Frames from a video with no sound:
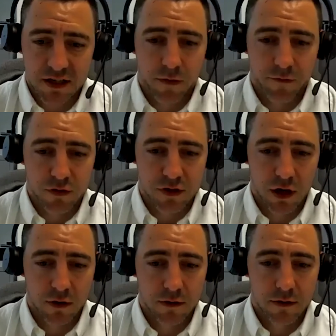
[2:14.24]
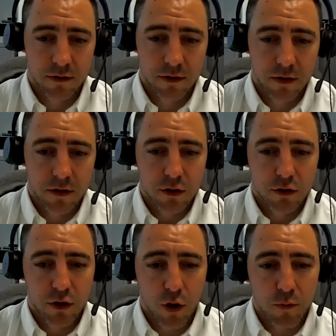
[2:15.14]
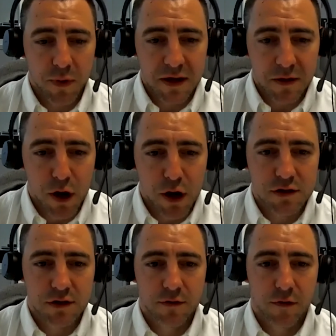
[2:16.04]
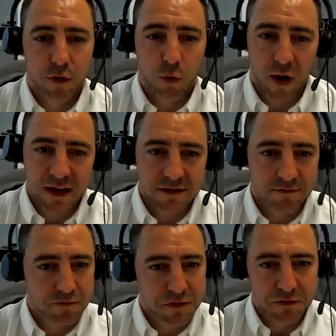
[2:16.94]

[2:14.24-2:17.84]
months or so. Don't be the person that waits